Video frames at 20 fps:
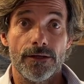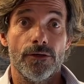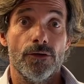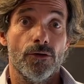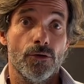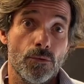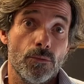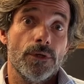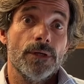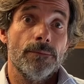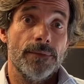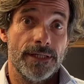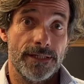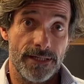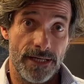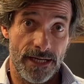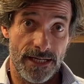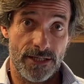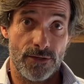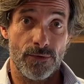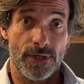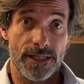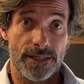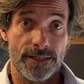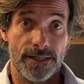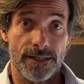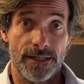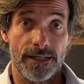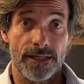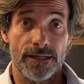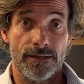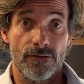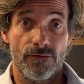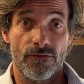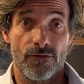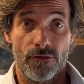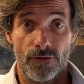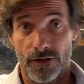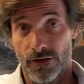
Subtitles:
you will be tax resident from the